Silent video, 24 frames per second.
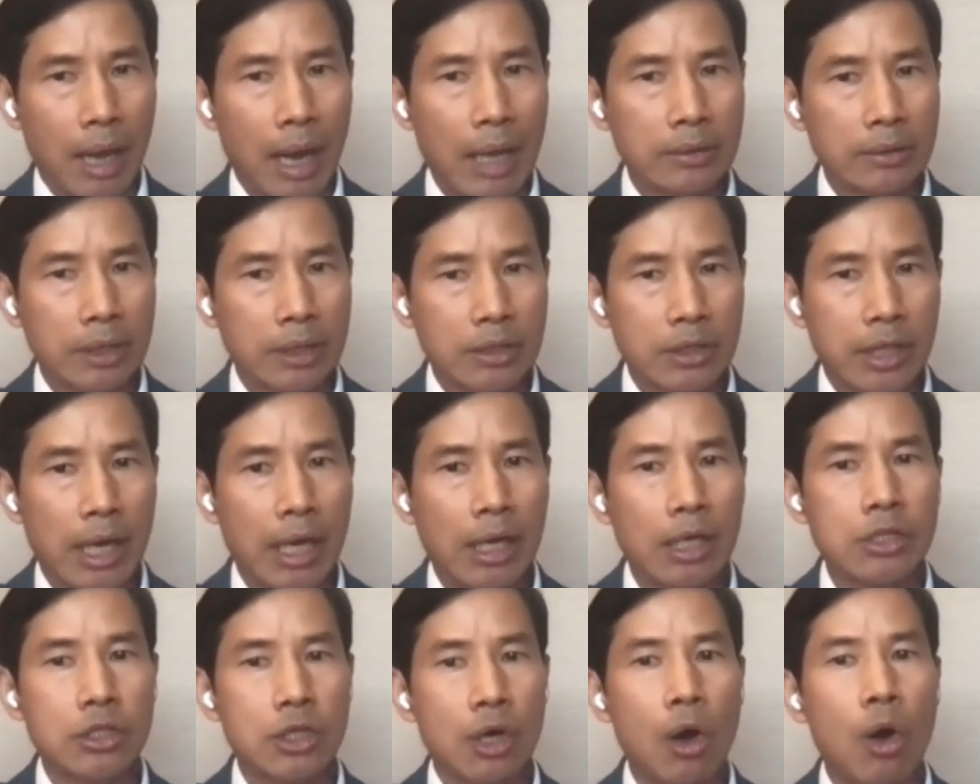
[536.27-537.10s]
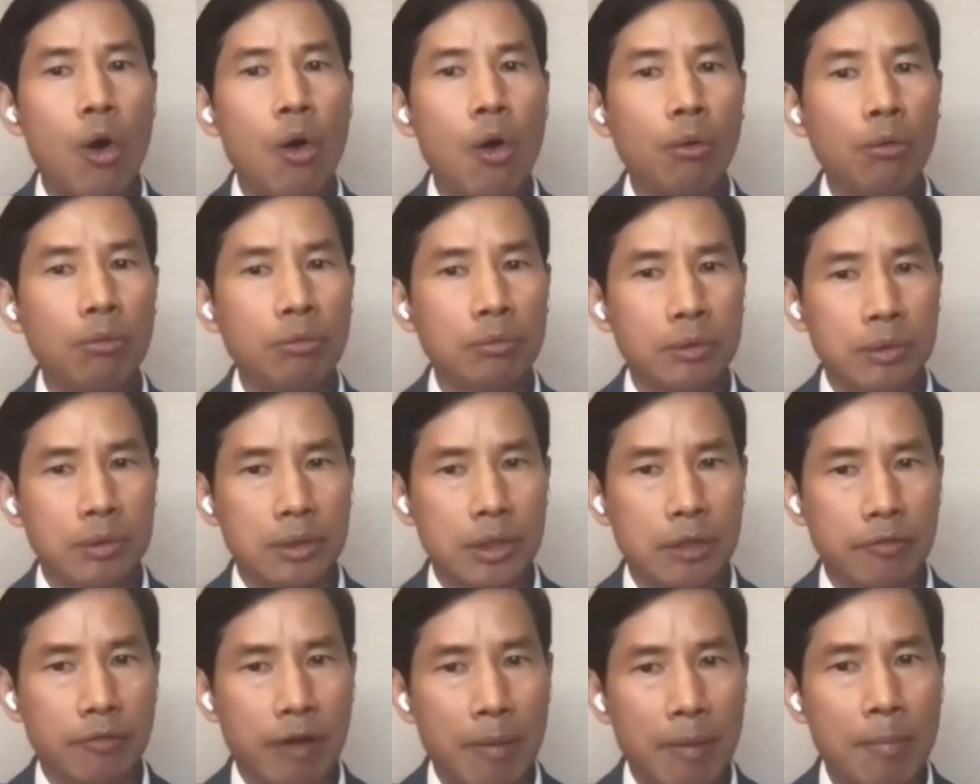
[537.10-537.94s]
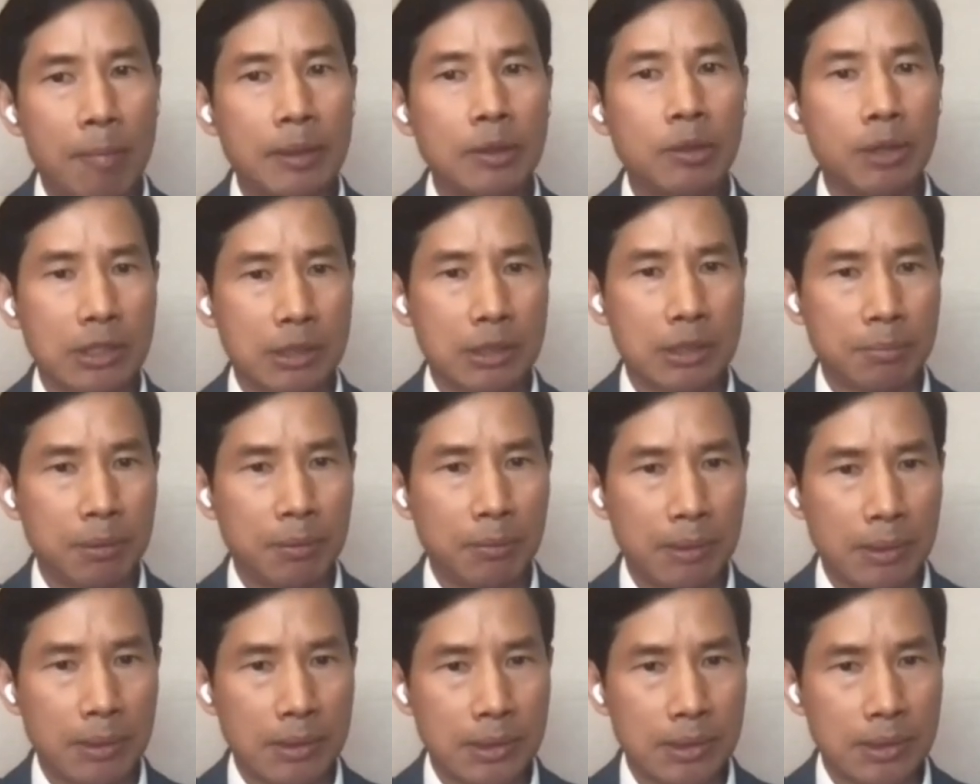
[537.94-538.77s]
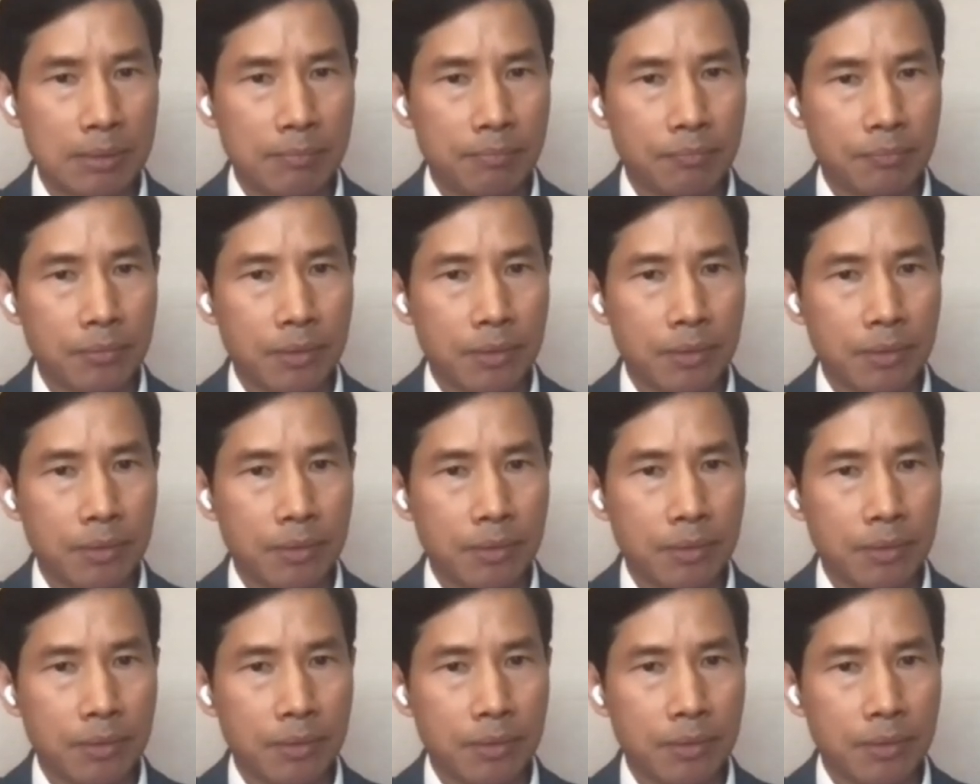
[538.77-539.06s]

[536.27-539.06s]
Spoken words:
and the China's own developmental experience